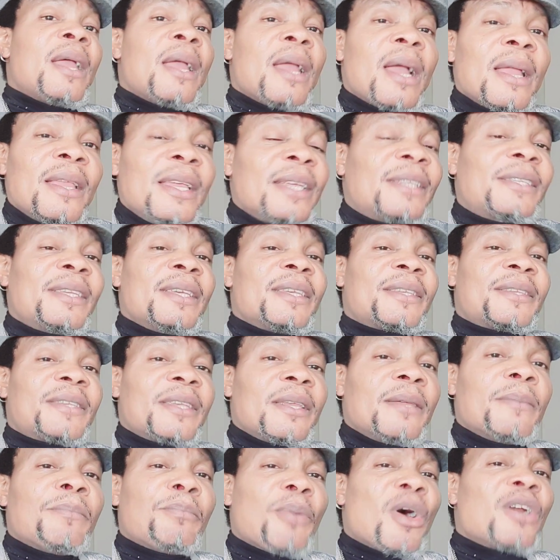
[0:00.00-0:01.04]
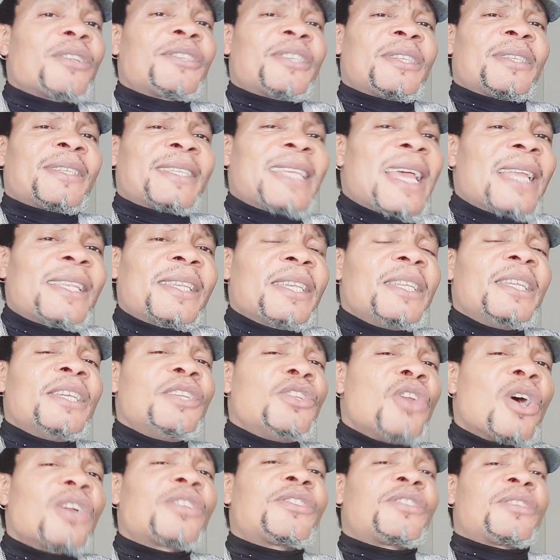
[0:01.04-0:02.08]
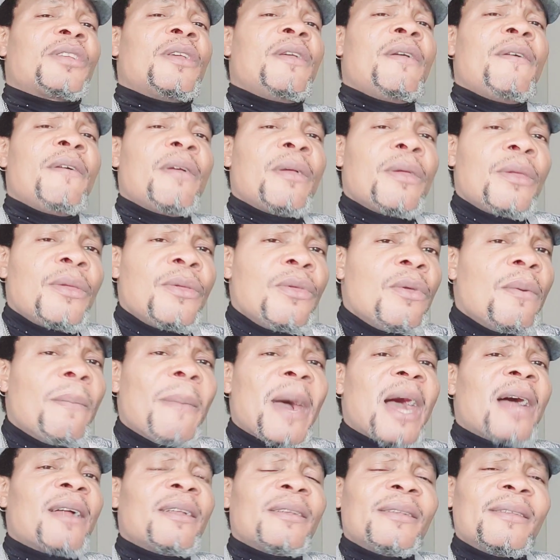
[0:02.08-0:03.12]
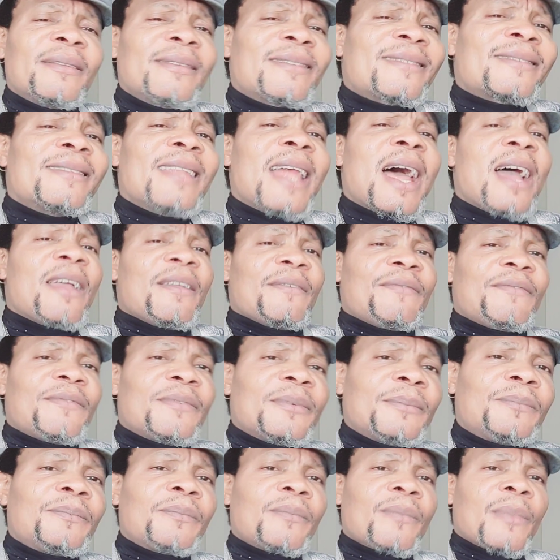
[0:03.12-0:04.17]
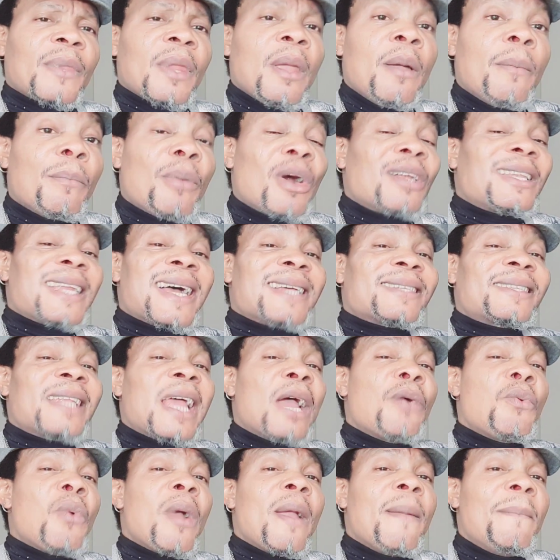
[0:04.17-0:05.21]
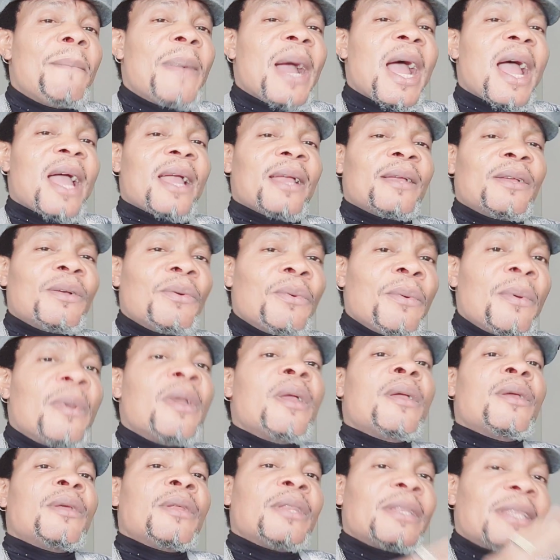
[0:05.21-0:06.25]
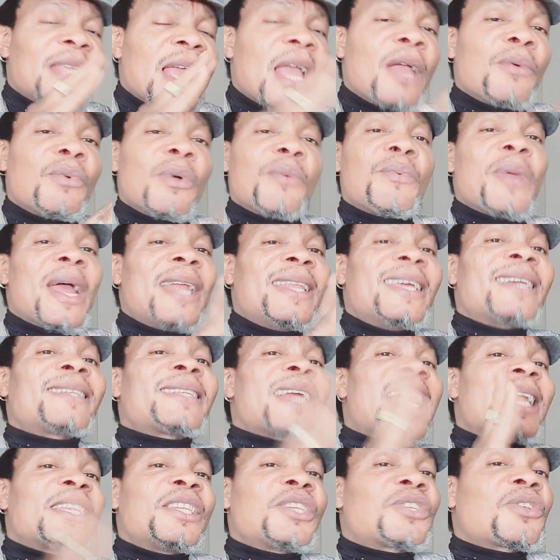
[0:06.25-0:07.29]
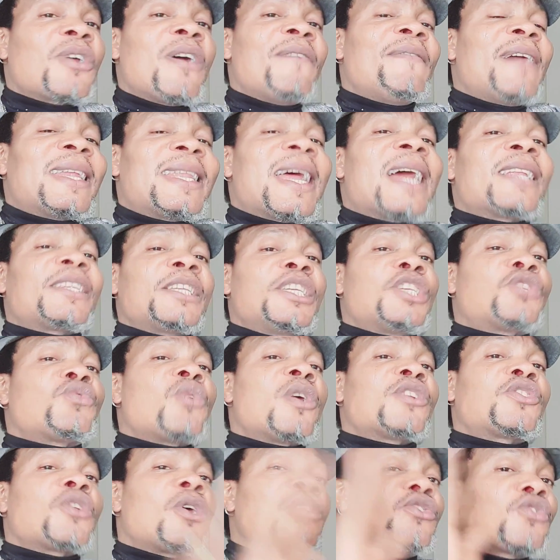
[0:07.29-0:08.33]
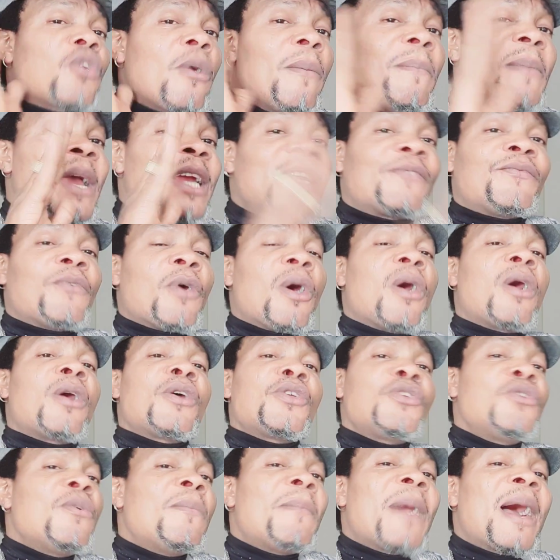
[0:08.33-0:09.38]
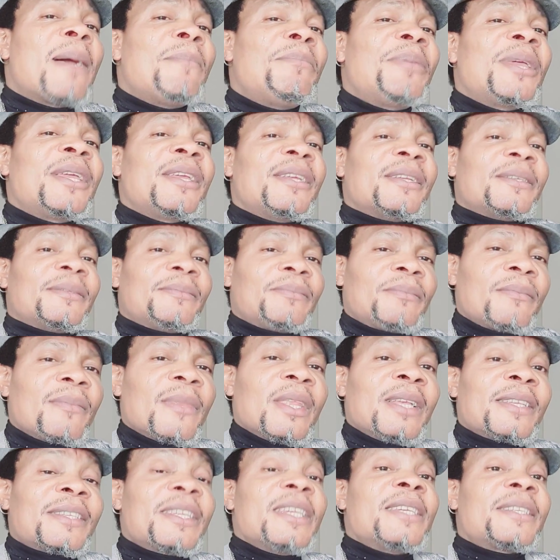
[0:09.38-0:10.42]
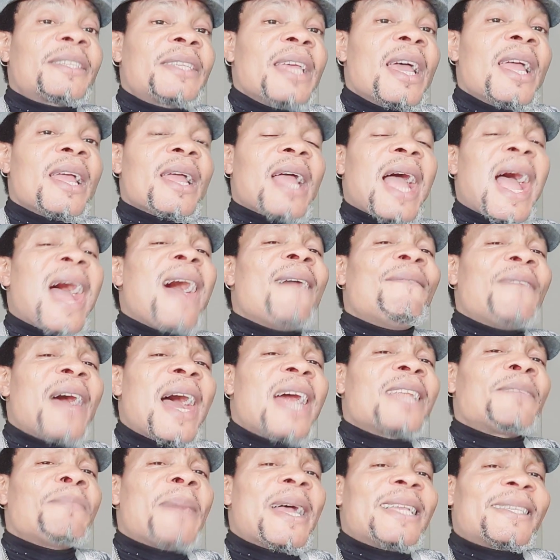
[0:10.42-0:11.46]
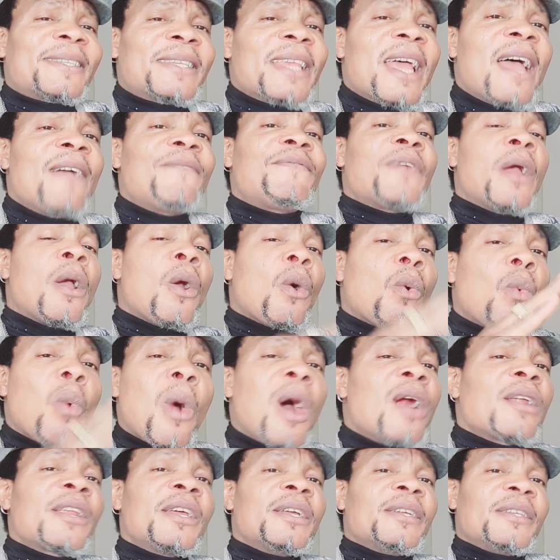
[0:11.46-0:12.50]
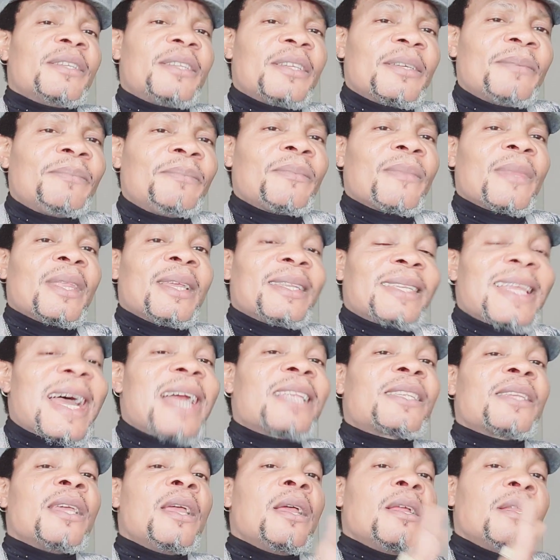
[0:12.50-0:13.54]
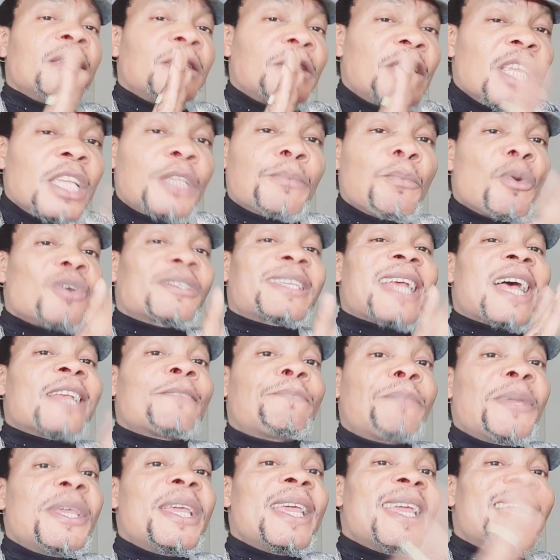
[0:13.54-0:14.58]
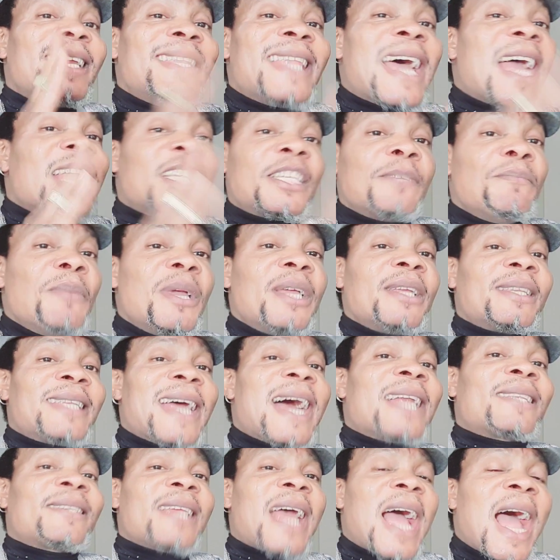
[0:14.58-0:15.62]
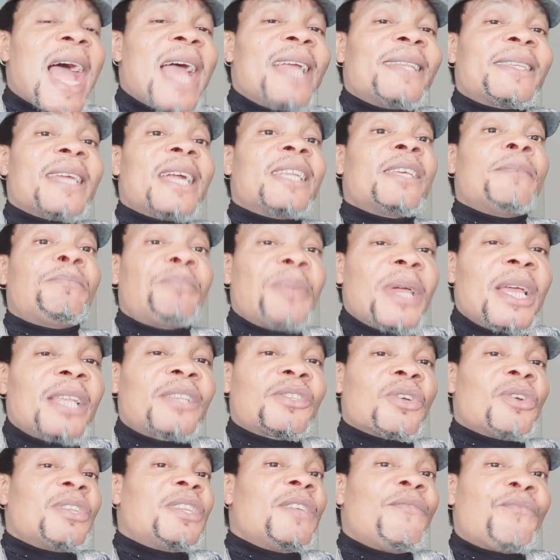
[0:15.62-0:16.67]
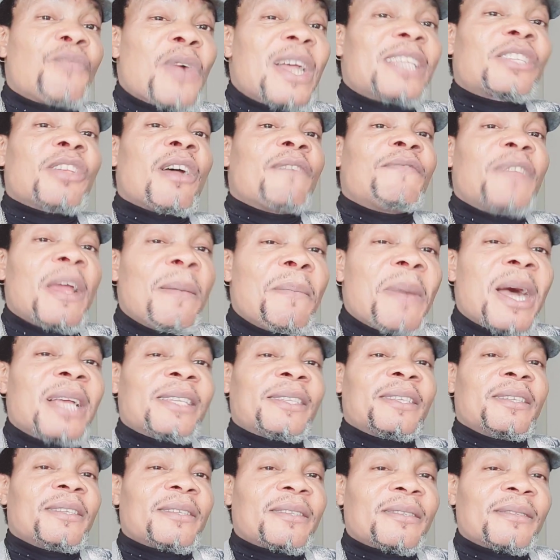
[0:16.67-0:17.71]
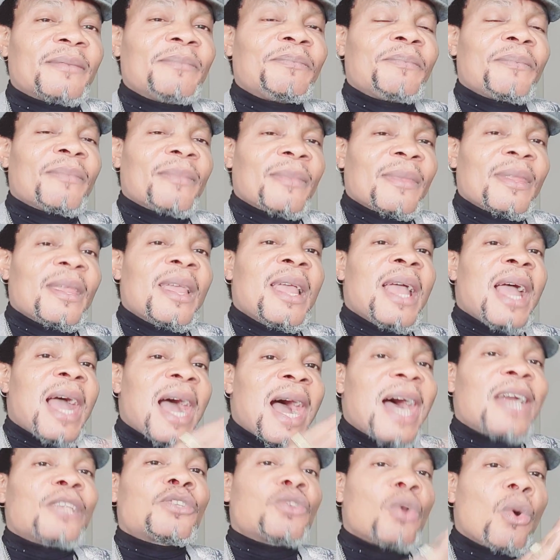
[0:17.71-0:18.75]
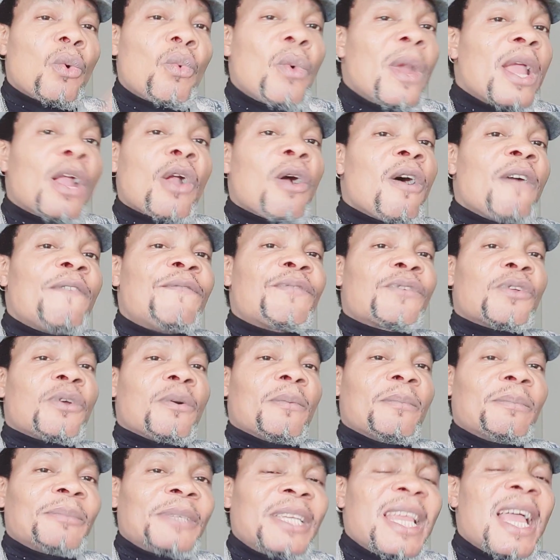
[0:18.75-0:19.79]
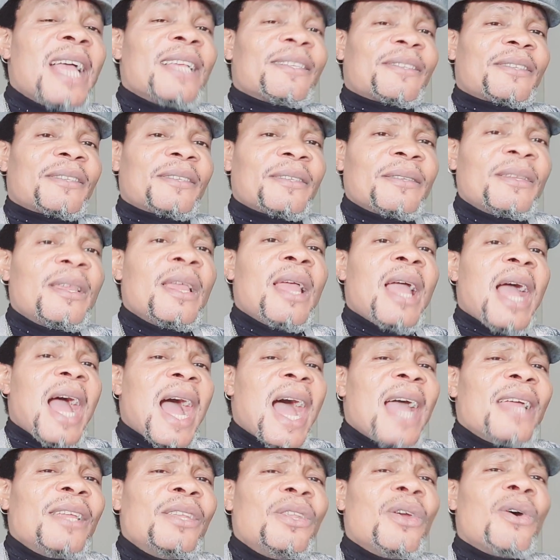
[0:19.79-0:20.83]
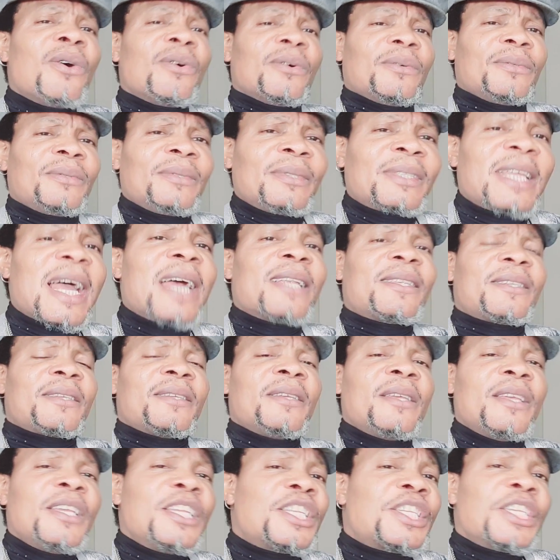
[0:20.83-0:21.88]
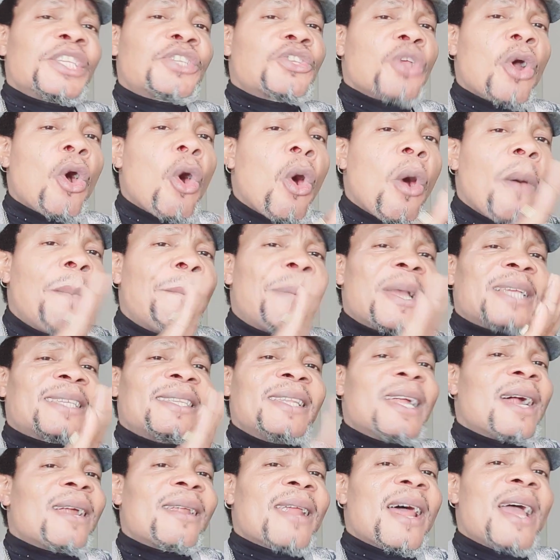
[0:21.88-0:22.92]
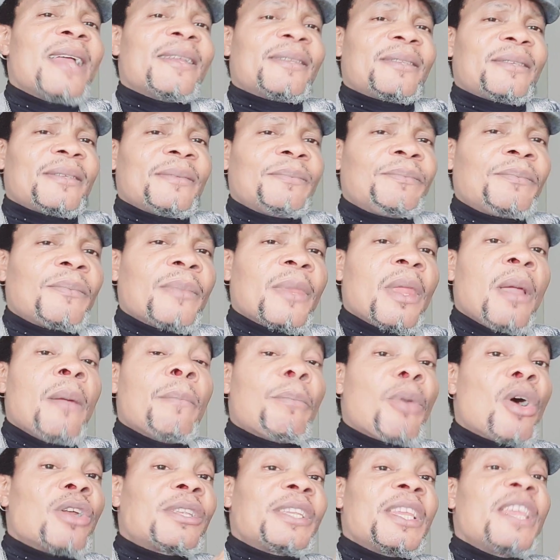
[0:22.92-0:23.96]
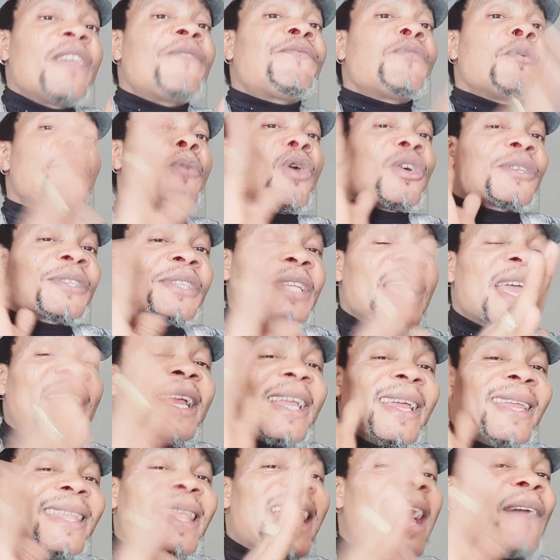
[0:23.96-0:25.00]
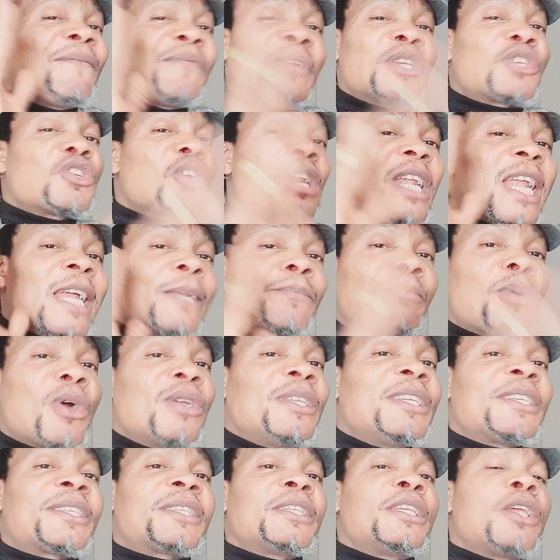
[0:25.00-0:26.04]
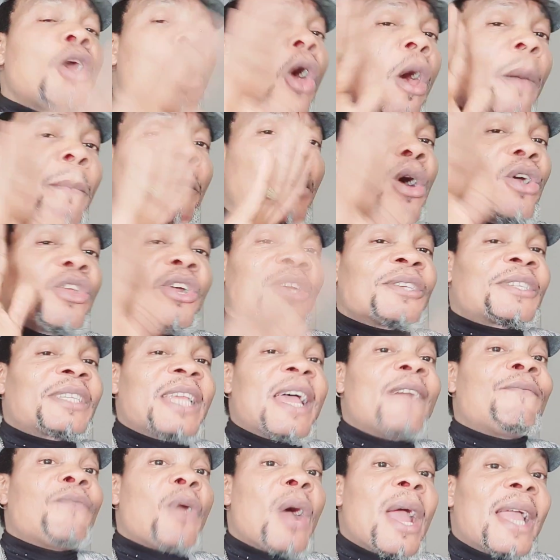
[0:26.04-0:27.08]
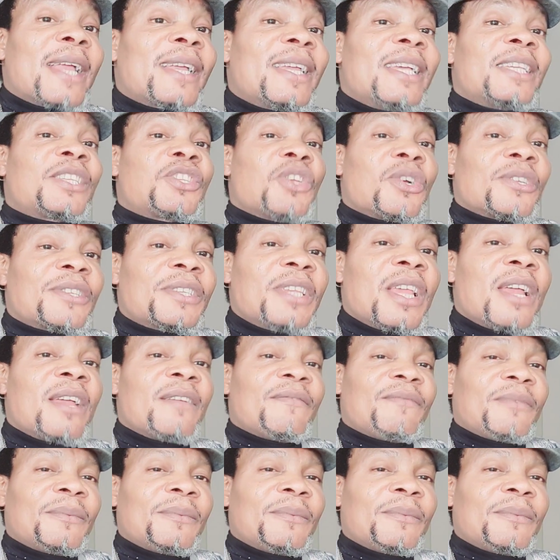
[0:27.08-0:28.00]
etc., but certainly not human's life. But as time went by, then we will later discover that it was also meant for human beings. Since then, I've had myself worried that this must have been a nightmare that I, Derrick Peyton, the voice of the masses, had to wake up from. Yes, I know that it is your own personal right. But if you must take a life insurance policy upon yourself or against yourself,